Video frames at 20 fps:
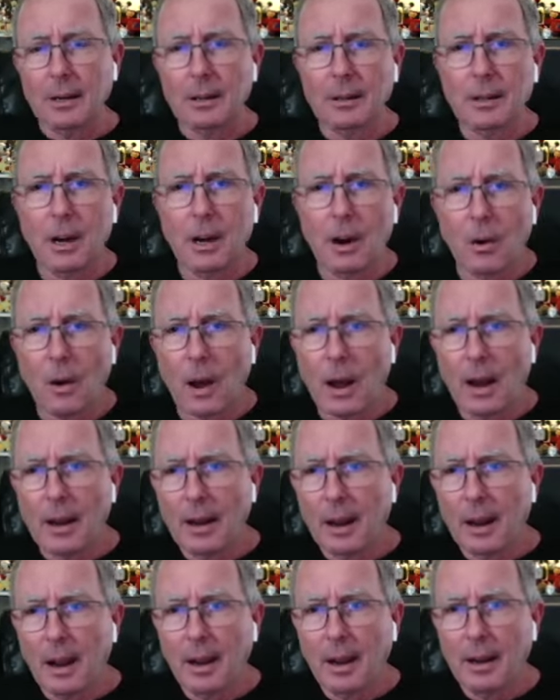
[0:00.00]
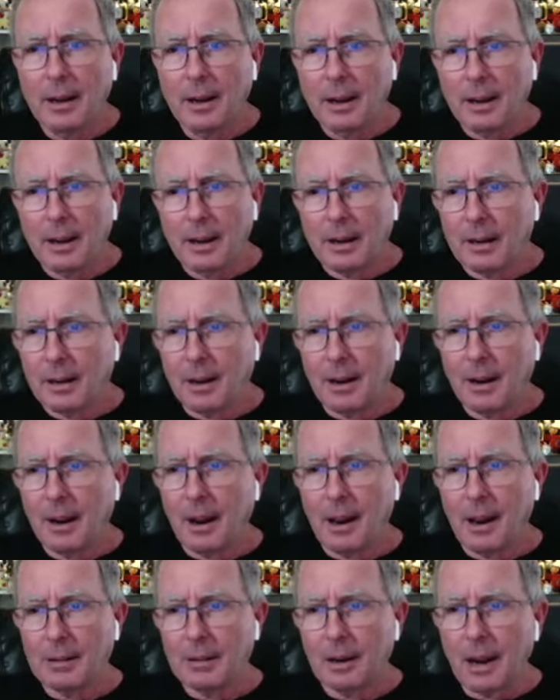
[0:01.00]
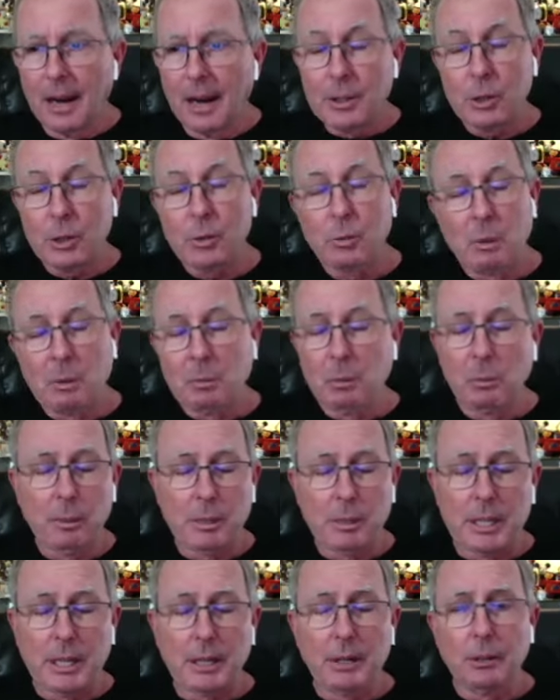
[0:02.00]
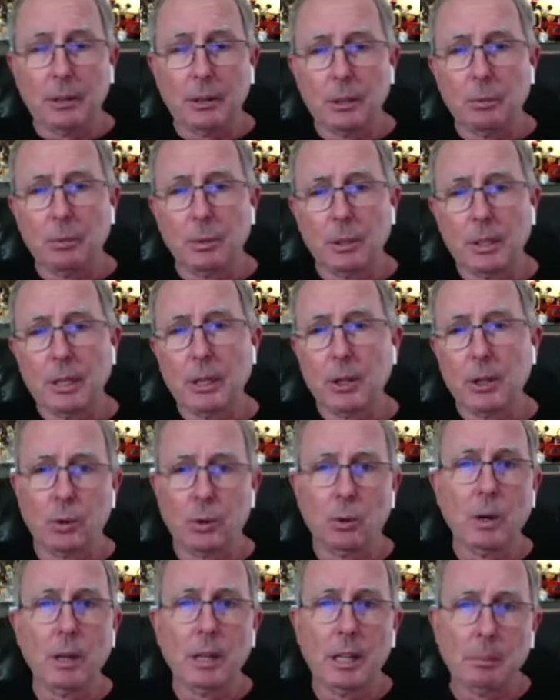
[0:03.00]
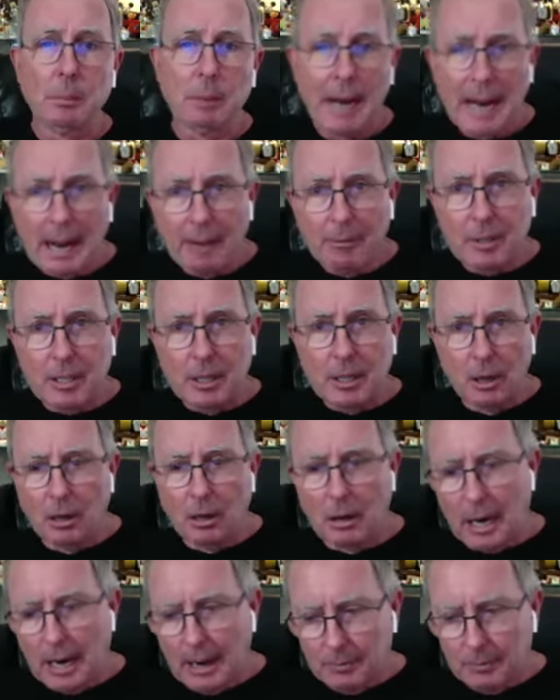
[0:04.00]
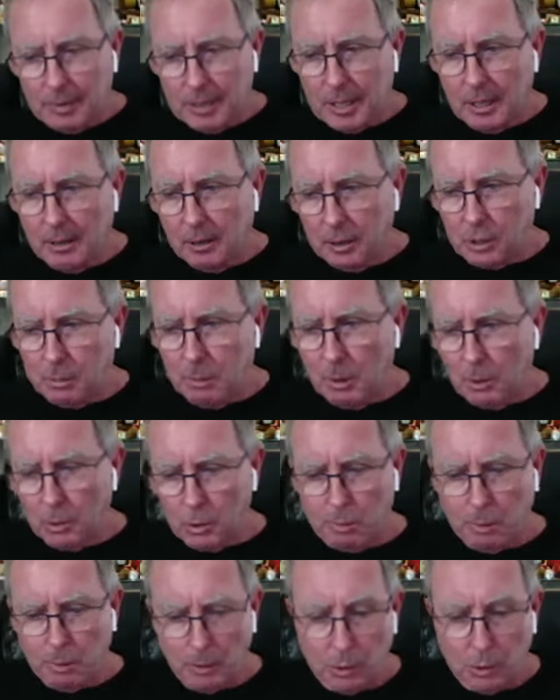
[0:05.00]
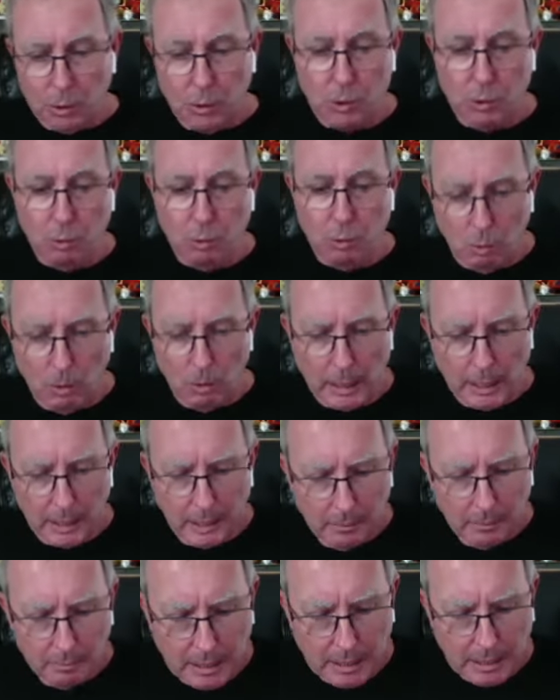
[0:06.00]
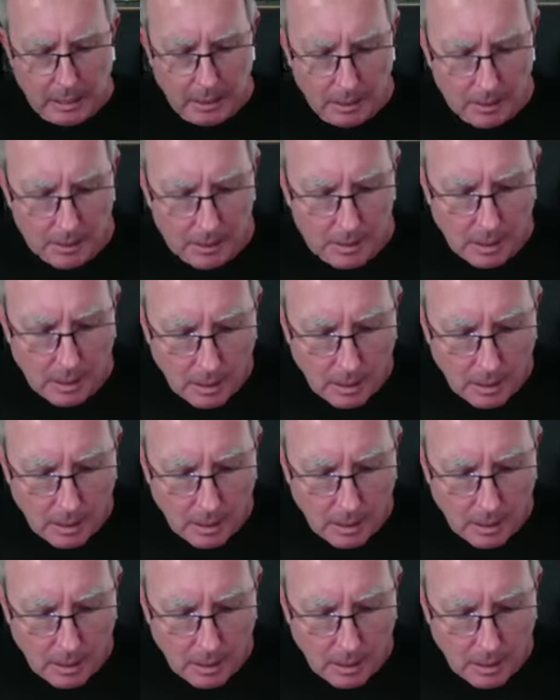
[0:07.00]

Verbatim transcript: you know, I I. Uh, I just remember particularly really enjoying them, and I have to tell I have to tell a Smothers Brothers story because